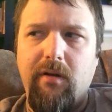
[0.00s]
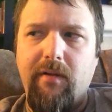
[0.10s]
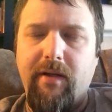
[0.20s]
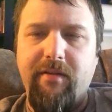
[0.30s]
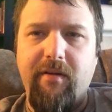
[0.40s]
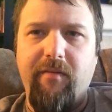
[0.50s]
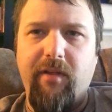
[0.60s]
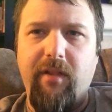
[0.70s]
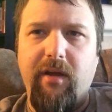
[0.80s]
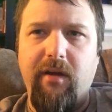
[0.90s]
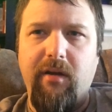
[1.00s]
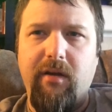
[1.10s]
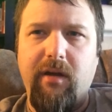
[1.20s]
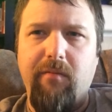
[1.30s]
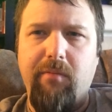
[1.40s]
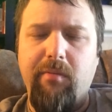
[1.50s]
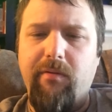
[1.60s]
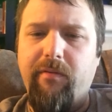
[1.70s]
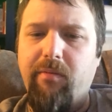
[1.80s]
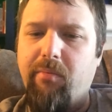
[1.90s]
That stuff that they give
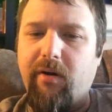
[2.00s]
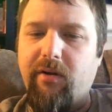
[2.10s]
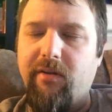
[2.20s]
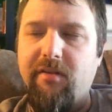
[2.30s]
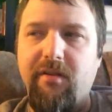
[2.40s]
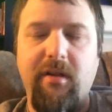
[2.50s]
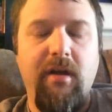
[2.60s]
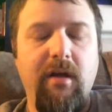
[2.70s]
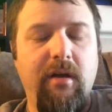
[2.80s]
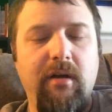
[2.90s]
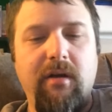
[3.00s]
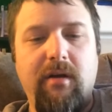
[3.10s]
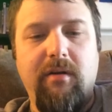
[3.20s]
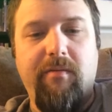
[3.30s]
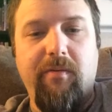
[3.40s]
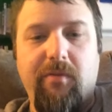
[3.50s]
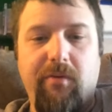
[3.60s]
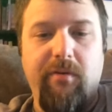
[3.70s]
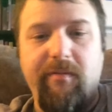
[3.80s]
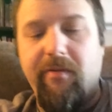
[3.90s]
people with Parkinson's
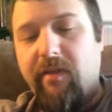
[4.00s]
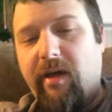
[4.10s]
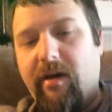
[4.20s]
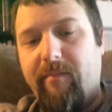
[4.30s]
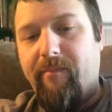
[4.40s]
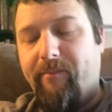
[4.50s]
for that.